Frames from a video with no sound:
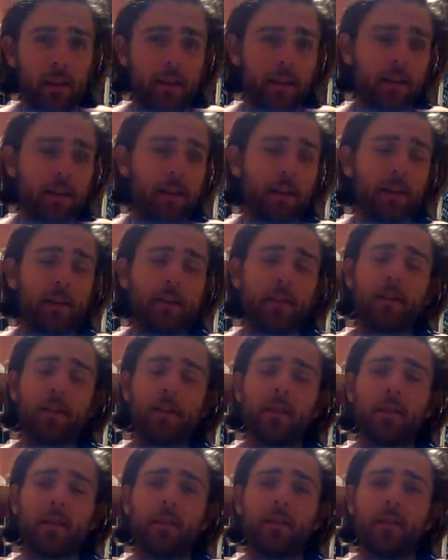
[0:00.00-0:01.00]
the date's
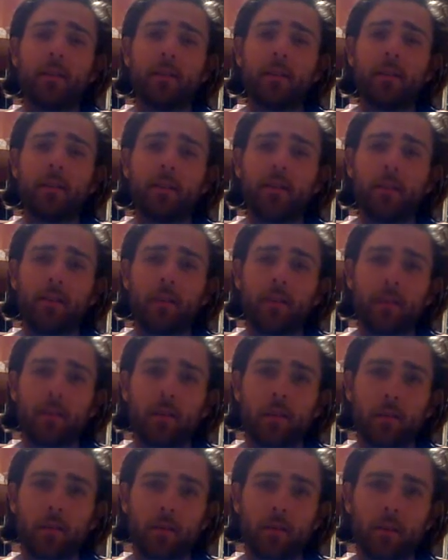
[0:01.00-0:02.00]
1913
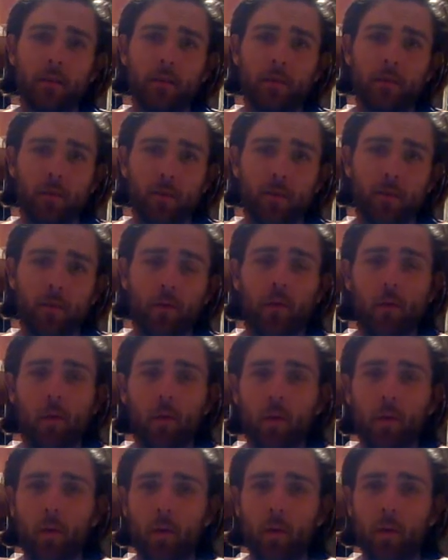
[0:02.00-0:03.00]
before
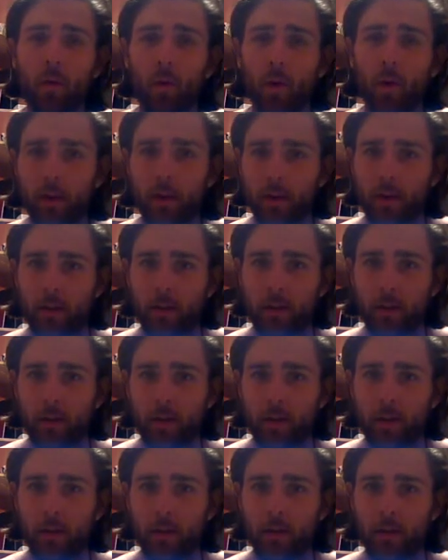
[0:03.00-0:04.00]
World War One,
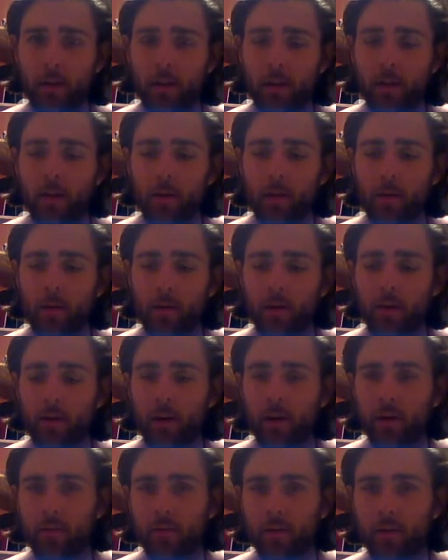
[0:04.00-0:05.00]
the
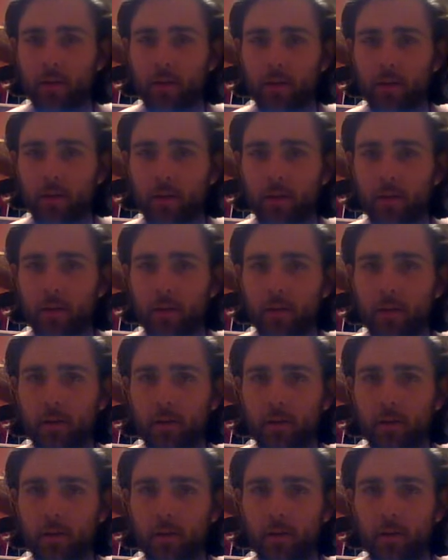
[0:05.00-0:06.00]
Federal Reserve,
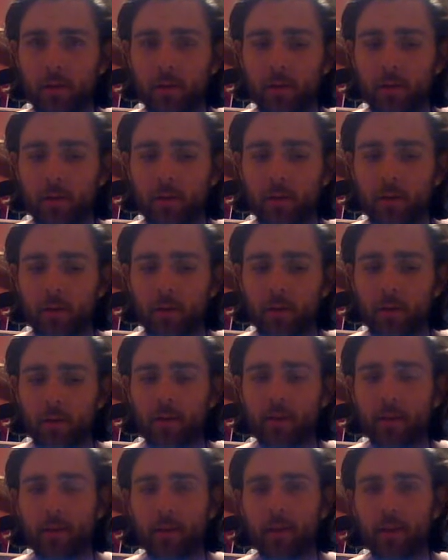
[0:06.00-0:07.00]
when the
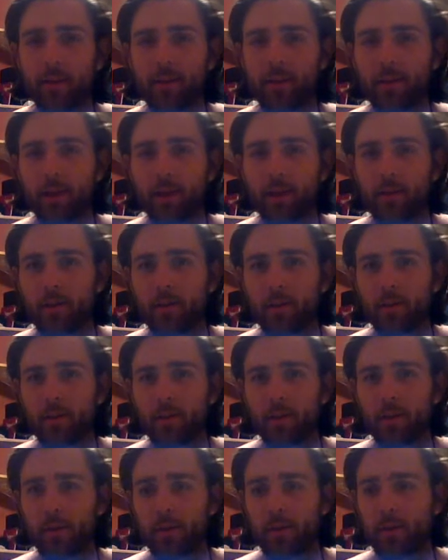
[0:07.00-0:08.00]
Freemasons lost
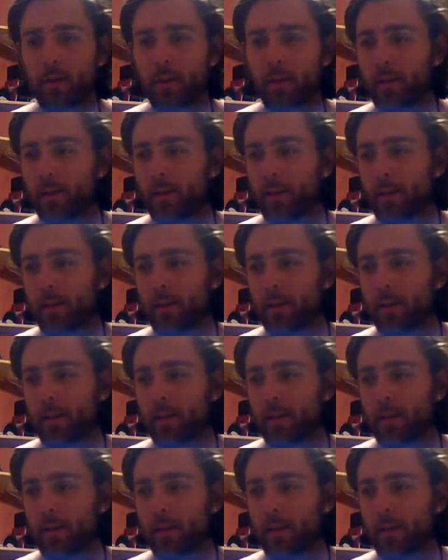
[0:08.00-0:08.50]
control and